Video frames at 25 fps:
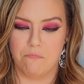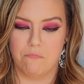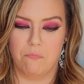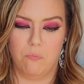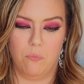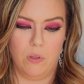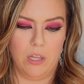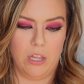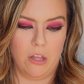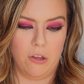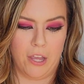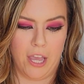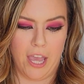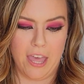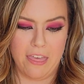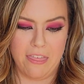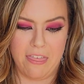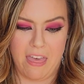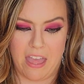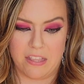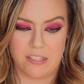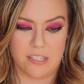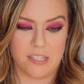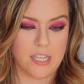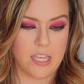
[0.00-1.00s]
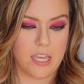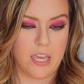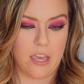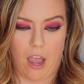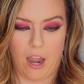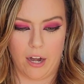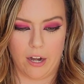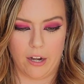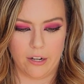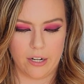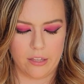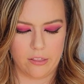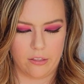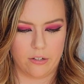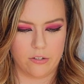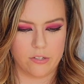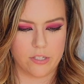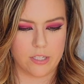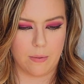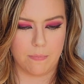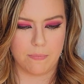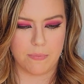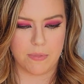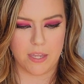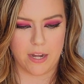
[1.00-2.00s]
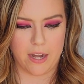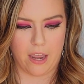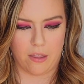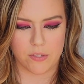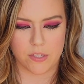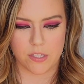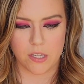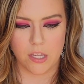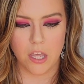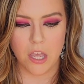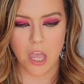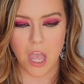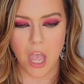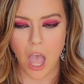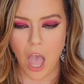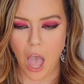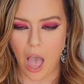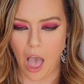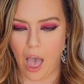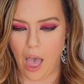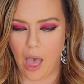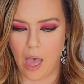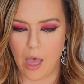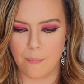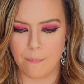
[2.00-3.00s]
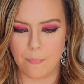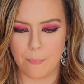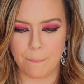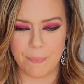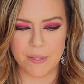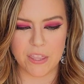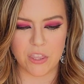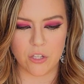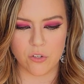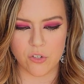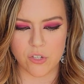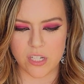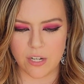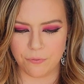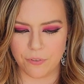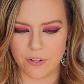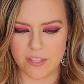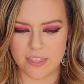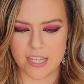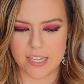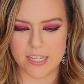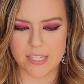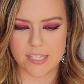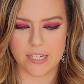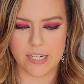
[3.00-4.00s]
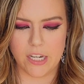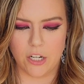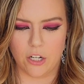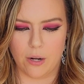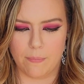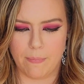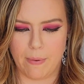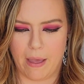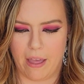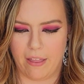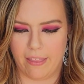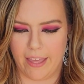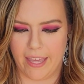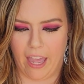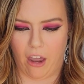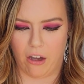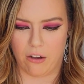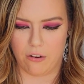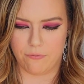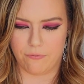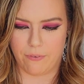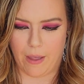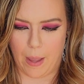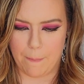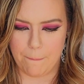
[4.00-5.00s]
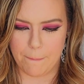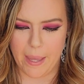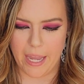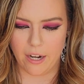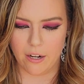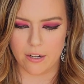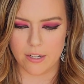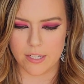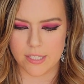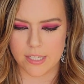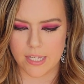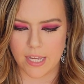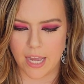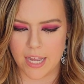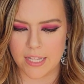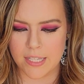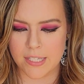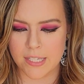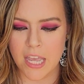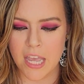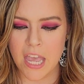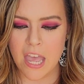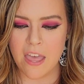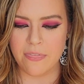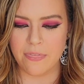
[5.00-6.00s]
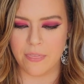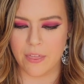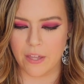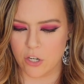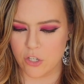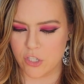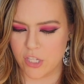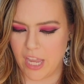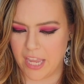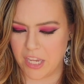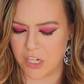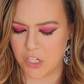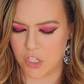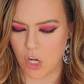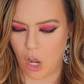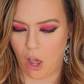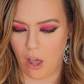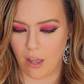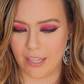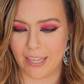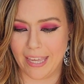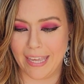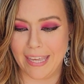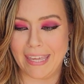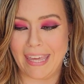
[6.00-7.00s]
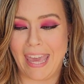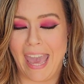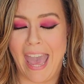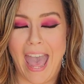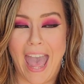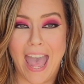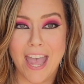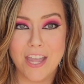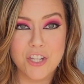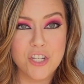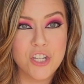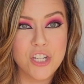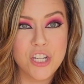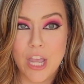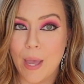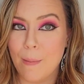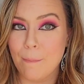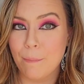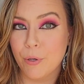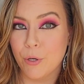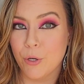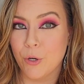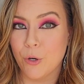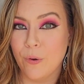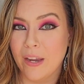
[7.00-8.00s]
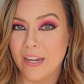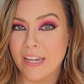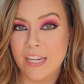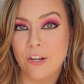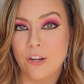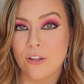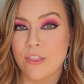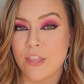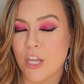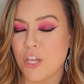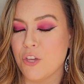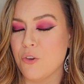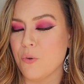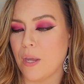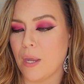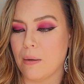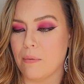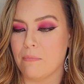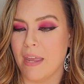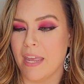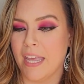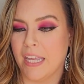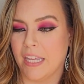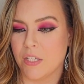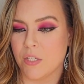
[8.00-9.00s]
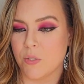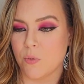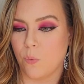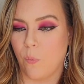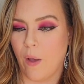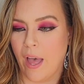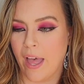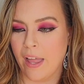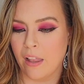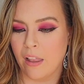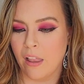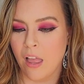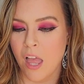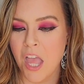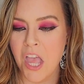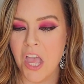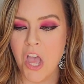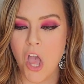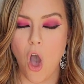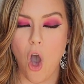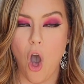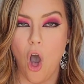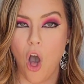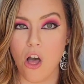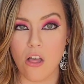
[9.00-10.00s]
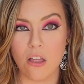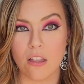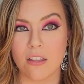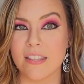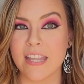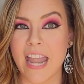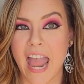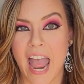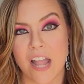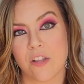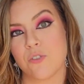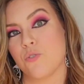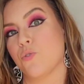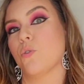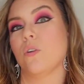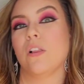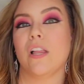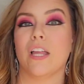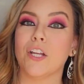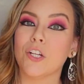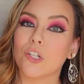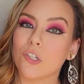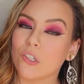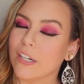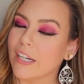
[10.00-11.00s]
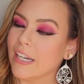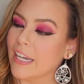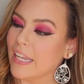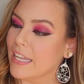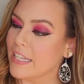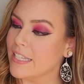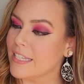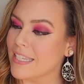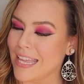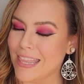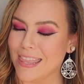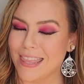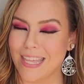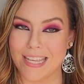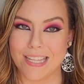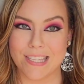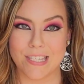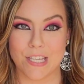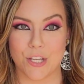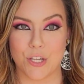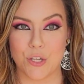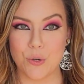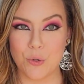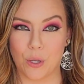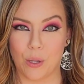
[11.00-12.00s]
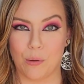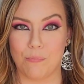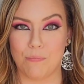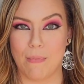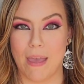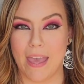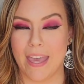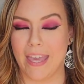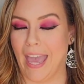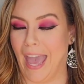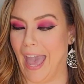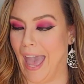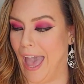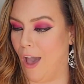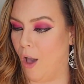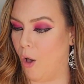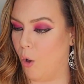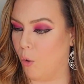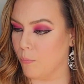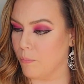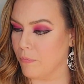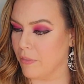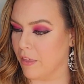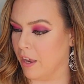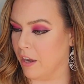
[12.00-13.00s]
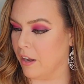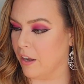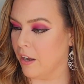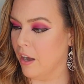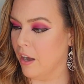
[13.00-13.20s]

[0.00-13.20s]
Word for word: Well, okay then. See, I already learned something else. But there's different things in here about like how to fight parasites. There's a dog and cat shampoo in here that you can make as well. All natural ingredients and things that you could make at home then.